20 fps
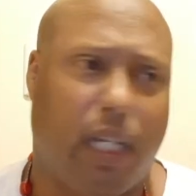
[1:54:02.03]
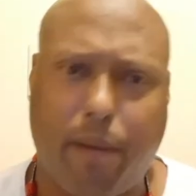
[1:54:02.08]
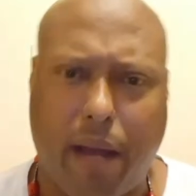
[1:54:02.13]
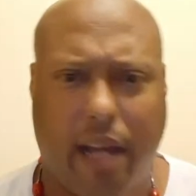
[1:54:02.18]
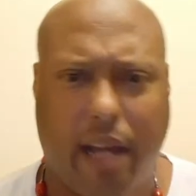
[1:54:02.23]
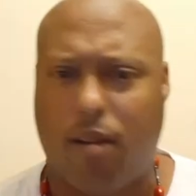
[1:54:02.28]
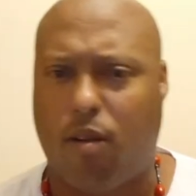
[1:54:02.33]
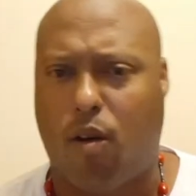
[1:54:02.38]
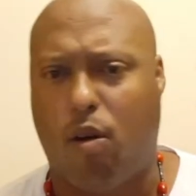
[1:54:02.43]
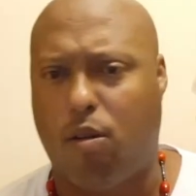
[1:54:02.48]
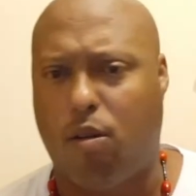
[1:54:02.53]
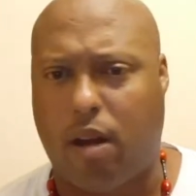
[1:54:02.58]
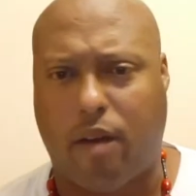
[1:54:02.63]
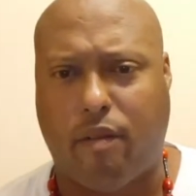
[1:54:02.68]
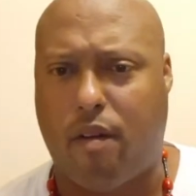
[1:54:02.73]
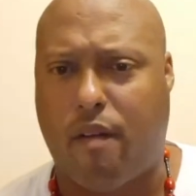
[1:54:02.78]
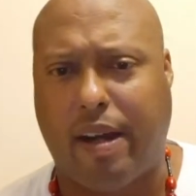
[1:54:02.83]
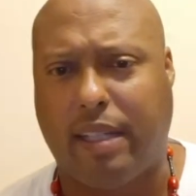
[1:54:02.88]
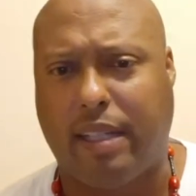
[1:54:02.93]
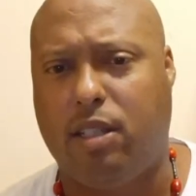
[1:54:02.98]
had every
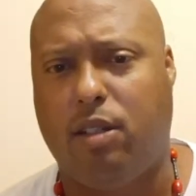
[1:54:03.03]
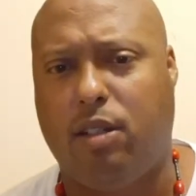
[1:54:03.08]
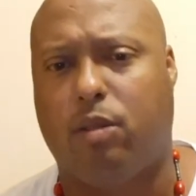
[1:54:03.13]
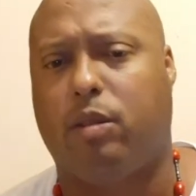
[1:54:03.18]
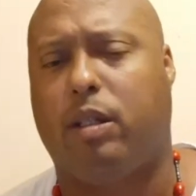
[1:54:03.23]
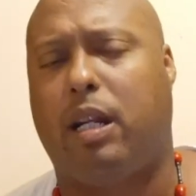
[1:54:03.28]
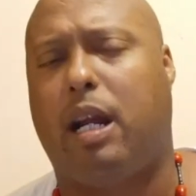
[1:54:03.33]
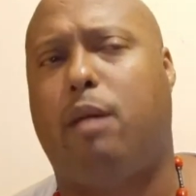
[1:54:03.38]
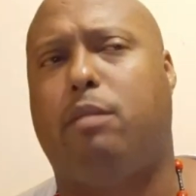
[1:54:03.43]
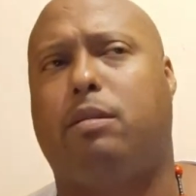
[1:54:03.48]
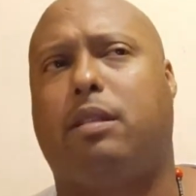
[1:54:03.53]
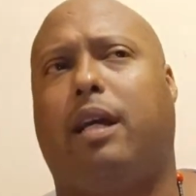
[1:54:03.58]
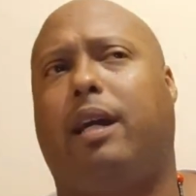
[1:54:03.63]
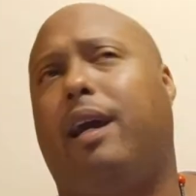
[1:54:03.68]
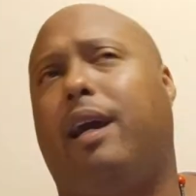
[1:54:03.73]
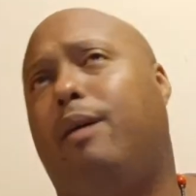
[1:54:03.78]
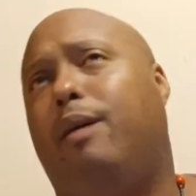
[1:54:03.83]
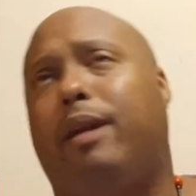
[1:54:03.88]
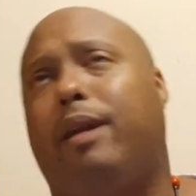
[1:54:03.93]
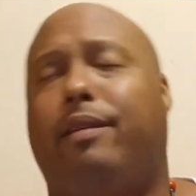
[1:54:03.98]
right to. And I was
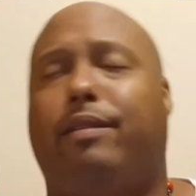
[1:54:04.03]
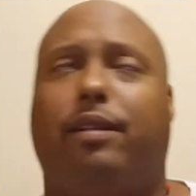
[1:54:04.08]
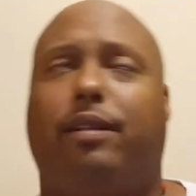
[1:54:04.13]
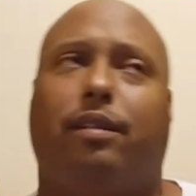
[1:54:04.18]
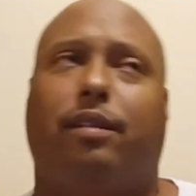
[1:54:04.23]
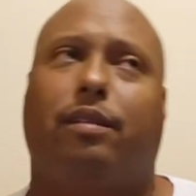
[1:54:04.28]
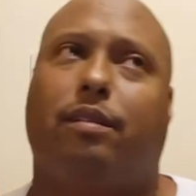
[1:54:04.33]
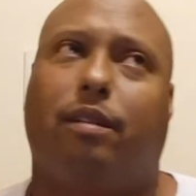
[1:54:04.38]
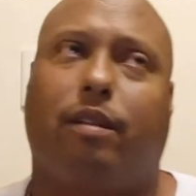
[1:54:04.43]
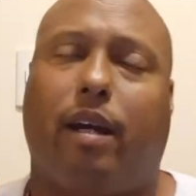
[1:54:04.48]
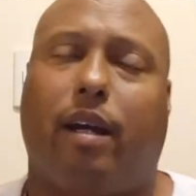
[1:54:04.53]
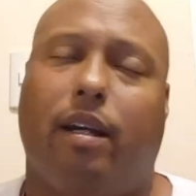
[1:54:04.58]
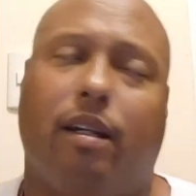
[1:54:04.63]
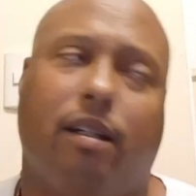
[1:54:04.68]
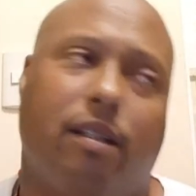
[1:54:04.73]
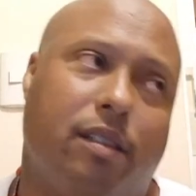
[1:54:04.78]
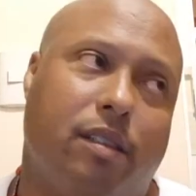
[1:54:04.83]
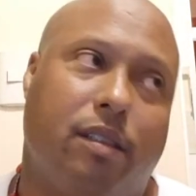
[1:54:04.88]
like, yeah, whatever. Okay.